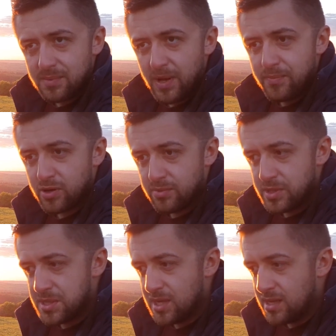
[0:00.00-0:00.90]
my
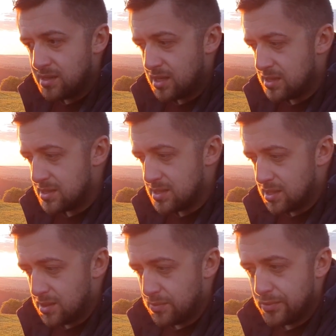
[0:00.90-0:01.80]
permits done, and
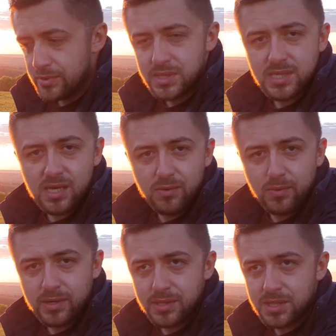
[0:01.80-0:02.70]
we will see
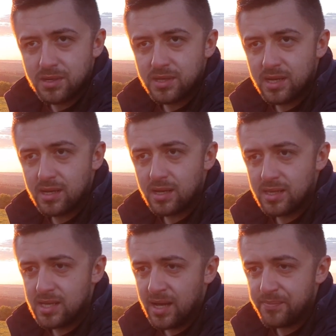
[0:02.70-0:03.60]
where it's gonna
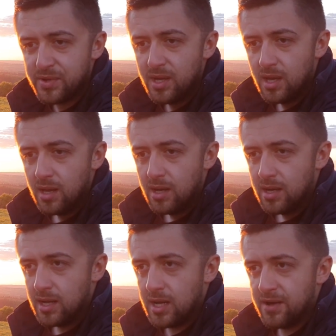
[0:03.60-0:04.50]
end up.
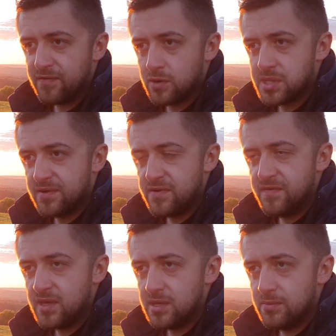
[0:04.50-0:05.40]
Of course,
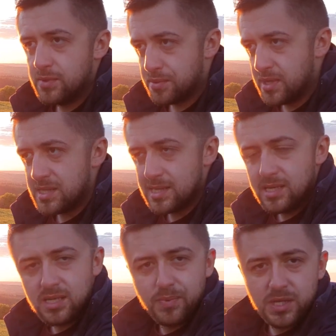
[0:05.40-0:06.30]
everything with
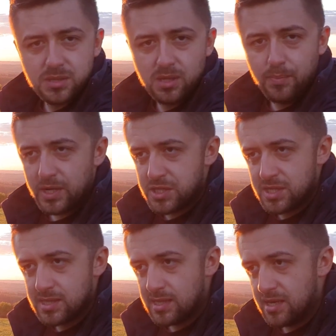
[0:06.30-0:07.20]
racing depends on the
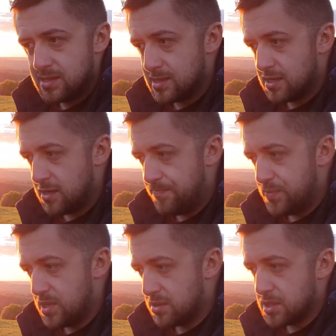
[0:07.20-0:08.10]
budget, and
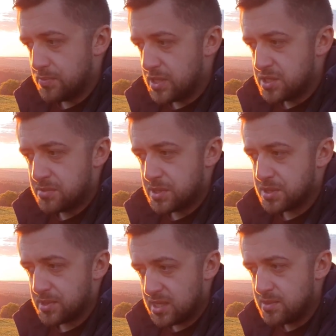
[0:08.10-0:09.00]
there is a budget
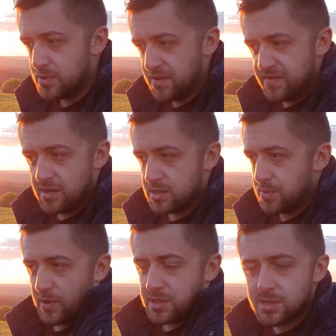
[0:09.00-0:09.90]
restraint. But if there are
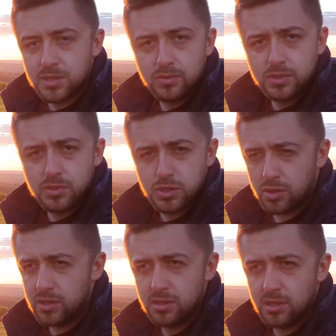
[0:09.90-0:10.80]
sponsors who want to
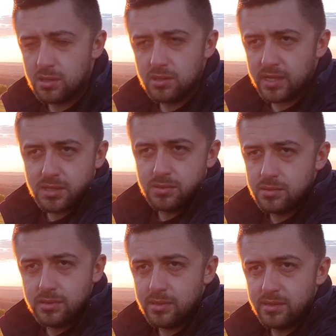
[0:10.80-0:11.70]
join, like
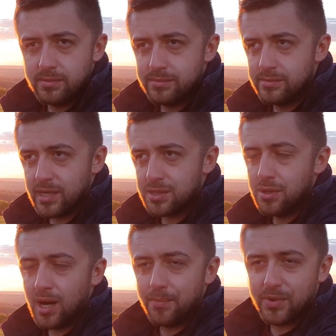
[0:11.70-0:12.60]

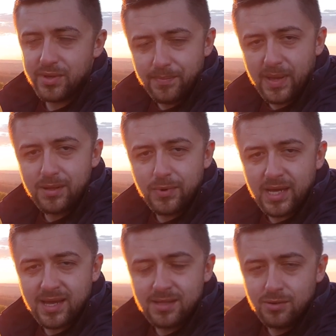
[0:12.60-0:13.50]
to hop on the
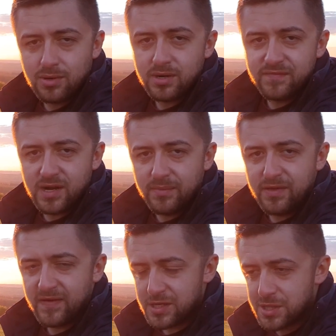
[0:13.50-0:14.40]
bandwagon, or if there are
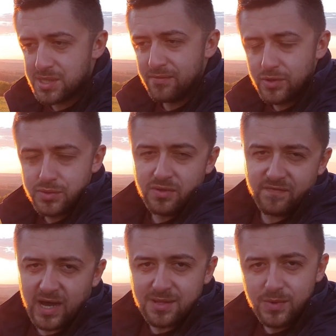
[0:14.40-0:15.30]
manufacturers that want to
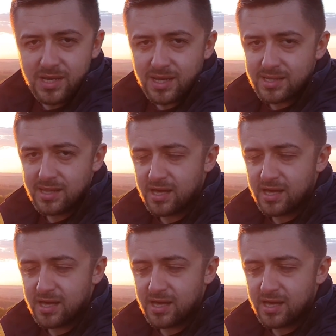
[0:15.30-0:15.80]
invite me and get